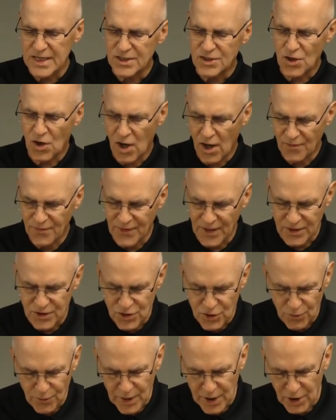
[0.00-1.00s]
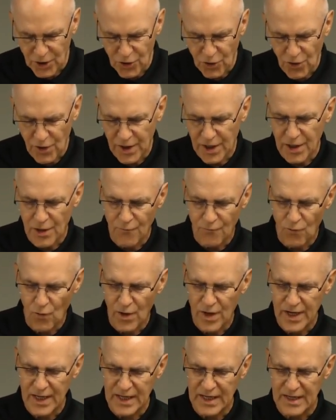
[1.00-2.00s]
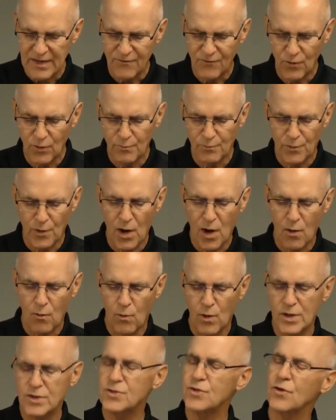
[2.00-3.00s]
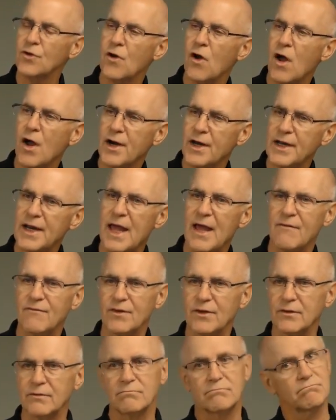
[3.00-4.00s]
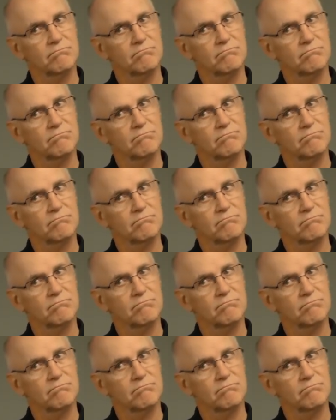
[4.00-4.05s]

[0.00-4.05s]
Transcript: He taught that doing good and avoiding evil brought one to God in heaven.